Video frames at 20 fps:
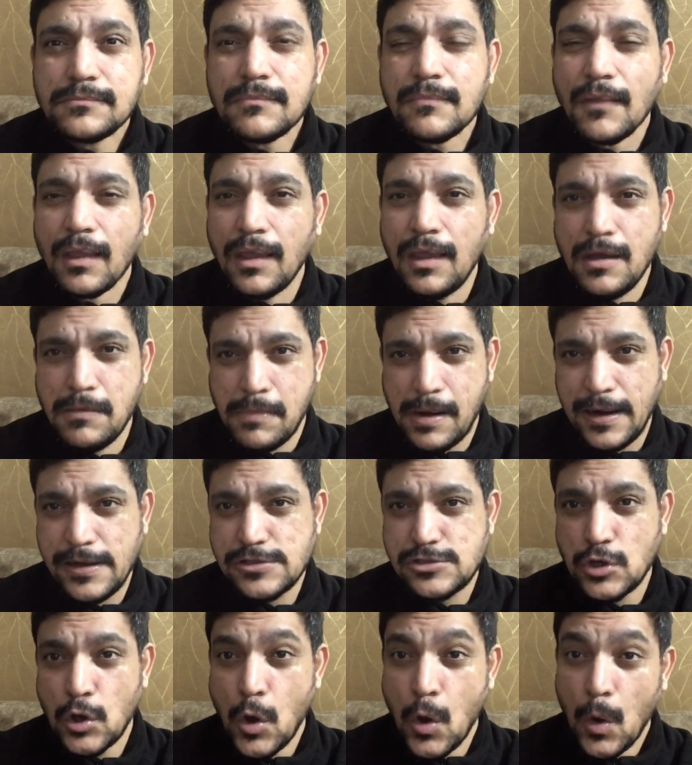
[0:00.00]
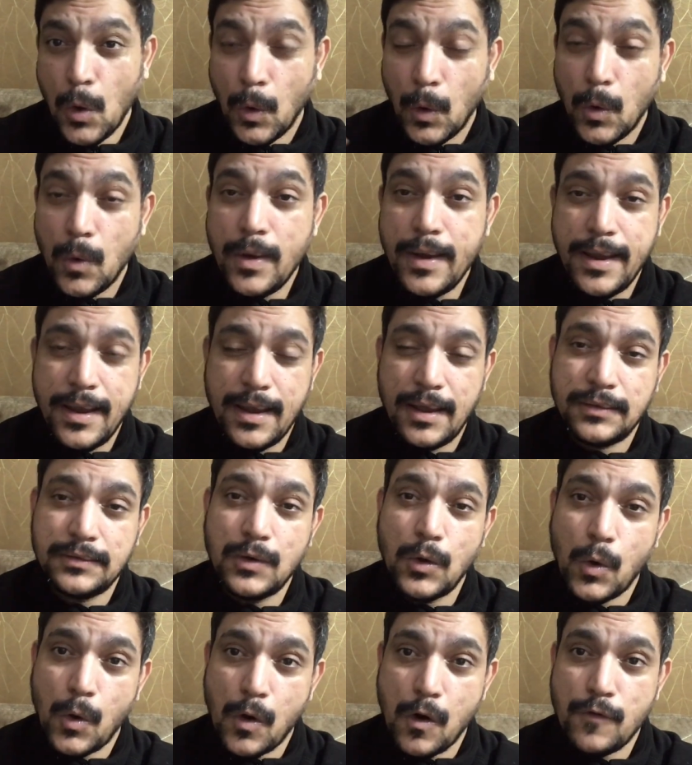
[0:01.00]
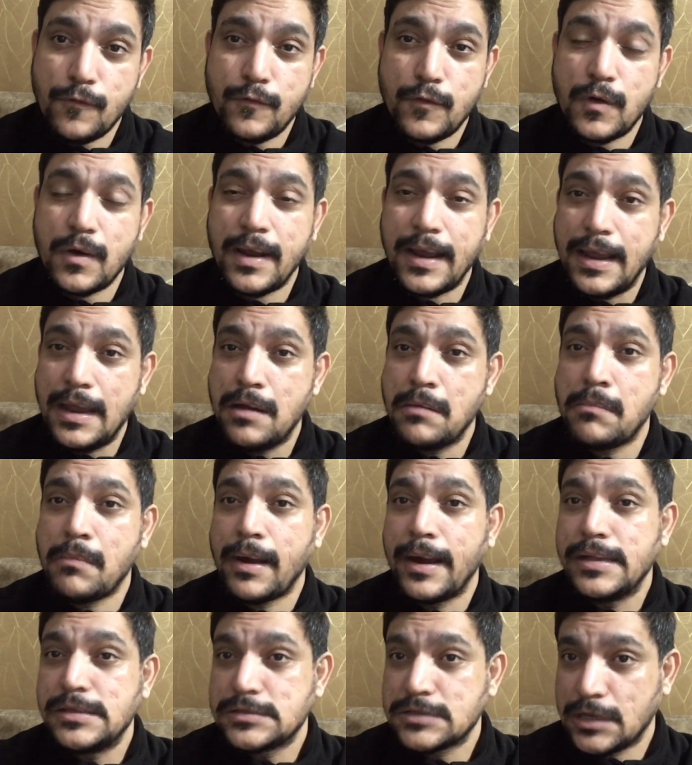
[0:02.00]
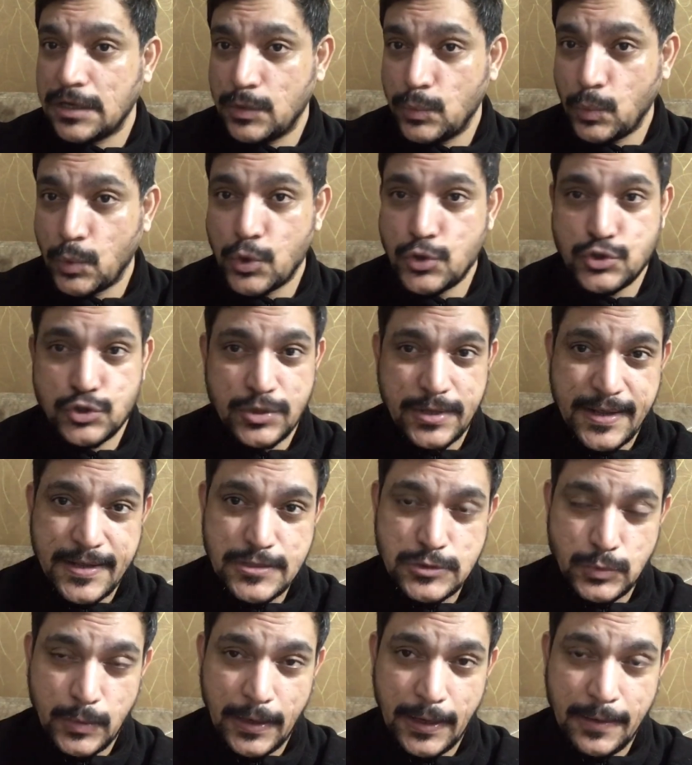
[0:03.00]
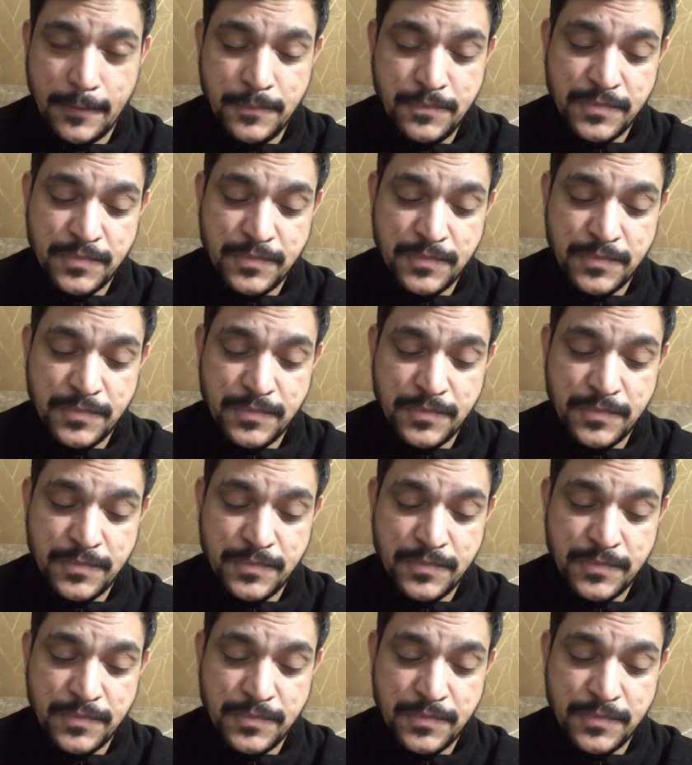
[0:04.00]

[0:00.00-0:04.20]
air miles. Over here, they offer air miles conversion as well.